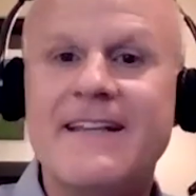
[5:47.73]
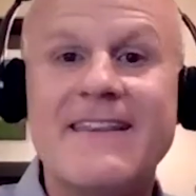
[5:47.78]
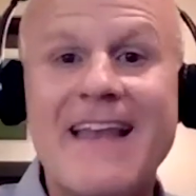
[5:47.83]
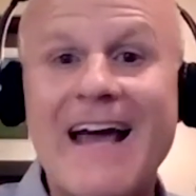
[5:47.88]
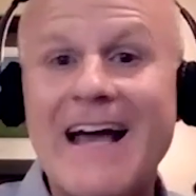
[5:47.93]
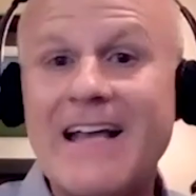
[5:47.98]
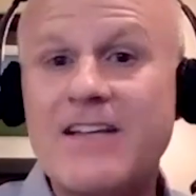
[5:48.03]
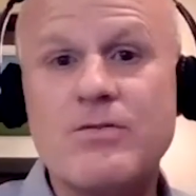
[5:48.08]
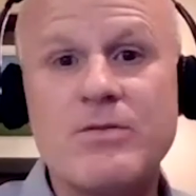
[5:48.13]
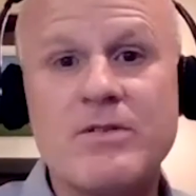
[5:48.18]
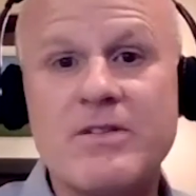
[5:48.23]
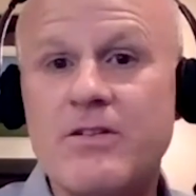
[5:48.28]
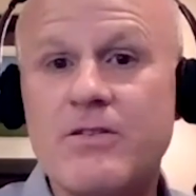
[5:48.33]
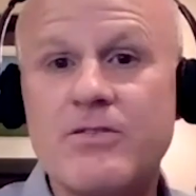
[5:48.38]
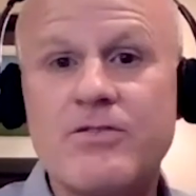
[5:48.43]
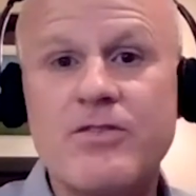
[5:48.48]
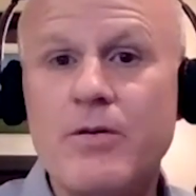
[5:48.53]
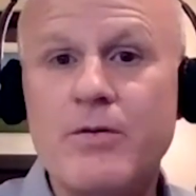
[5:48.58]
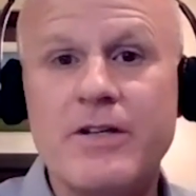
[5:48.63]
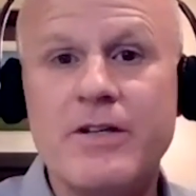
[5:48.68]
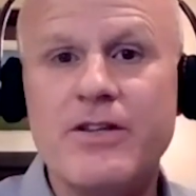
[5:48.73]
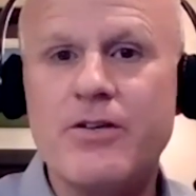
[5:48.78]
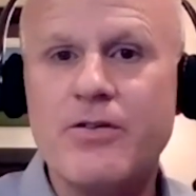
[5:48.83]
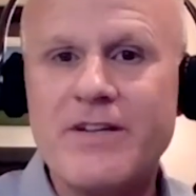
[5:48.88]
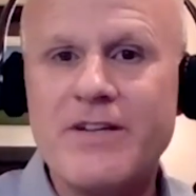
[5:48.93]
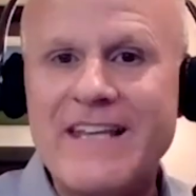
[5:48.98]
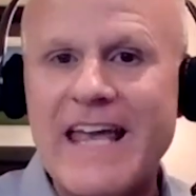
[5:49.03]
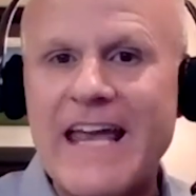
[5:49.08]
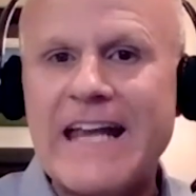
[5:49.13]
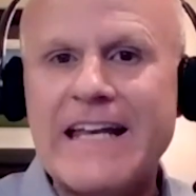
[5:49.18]
That's what they're doing. They're
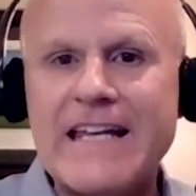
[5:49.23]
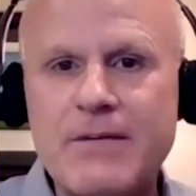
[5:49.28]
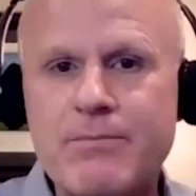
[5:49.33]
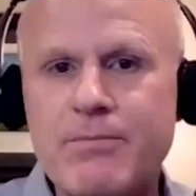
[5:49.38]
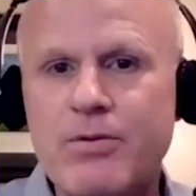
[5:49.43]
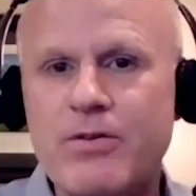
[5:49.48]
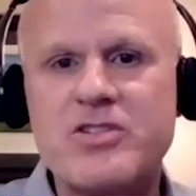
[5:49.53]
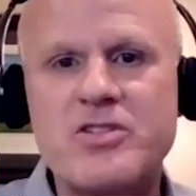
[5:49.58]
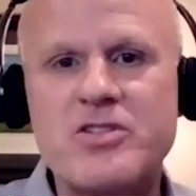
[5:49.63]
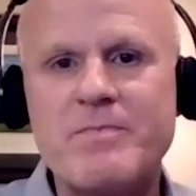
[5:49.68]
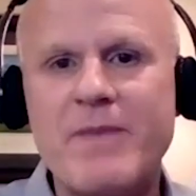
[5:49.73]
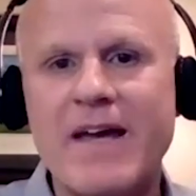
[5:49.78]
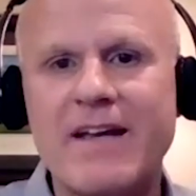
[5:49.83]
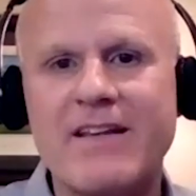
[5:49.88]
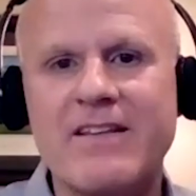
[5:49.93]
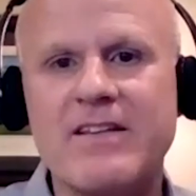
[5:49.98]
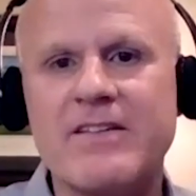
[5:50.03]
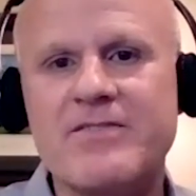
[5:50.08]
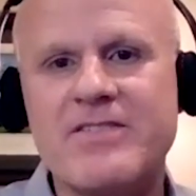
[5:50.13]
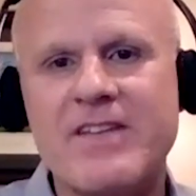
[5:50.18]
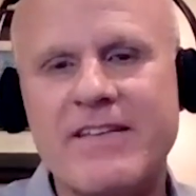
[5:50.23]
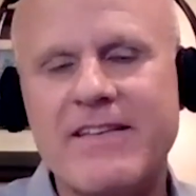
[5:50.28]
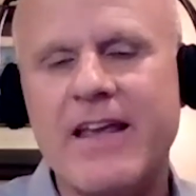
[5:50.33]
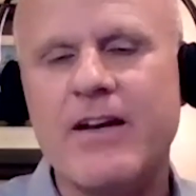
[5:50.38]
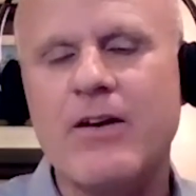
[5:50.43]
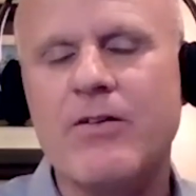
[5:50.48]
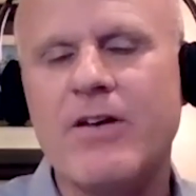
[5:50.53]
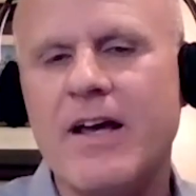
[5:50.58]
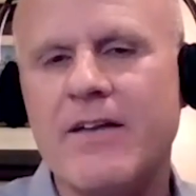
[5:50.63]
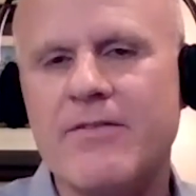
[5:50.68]
gaining perspectives that they
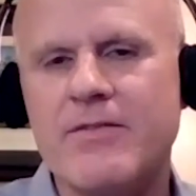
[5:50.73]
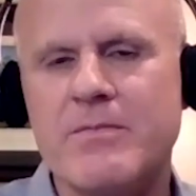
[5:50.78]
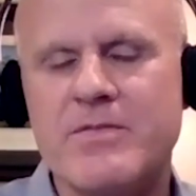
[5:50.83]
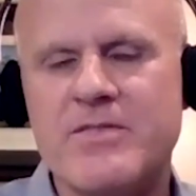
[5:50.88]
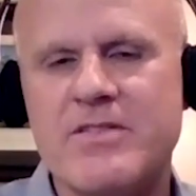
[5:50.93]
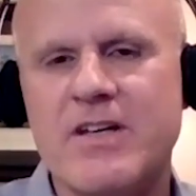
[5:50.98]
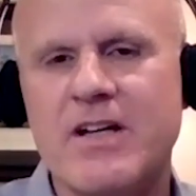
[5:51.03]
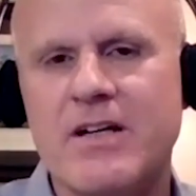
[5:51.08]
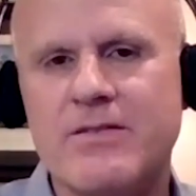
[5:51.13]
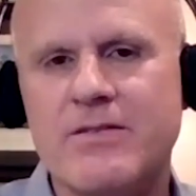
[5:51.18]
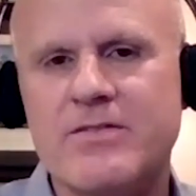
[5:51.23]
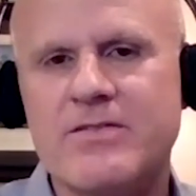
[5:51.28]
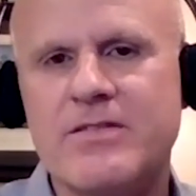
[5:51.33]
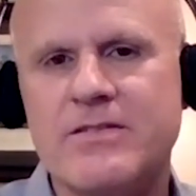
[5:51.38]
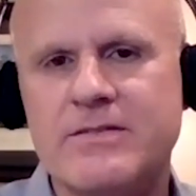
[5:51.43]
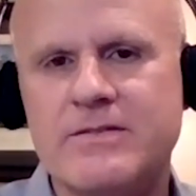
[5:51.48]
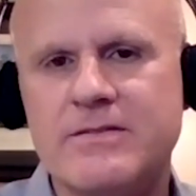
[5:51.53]
don't have themselves.